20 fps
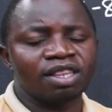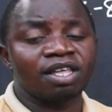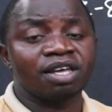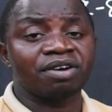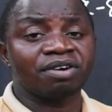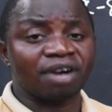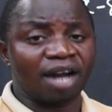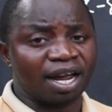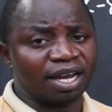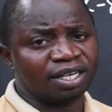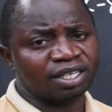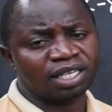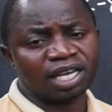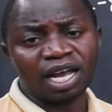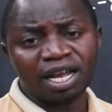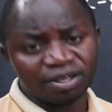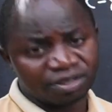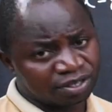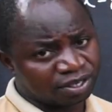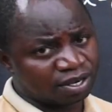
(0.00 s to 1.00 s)
the right
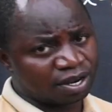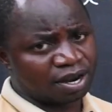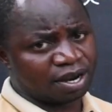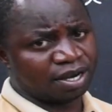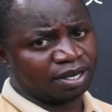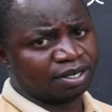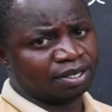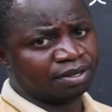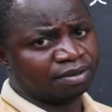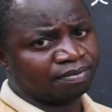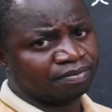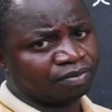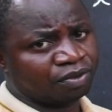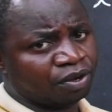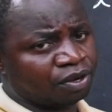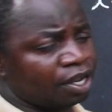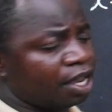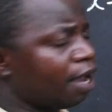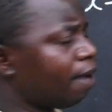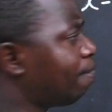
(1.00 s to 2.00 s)
hand side.
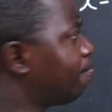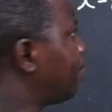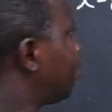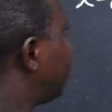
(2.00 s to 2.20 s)
Okay?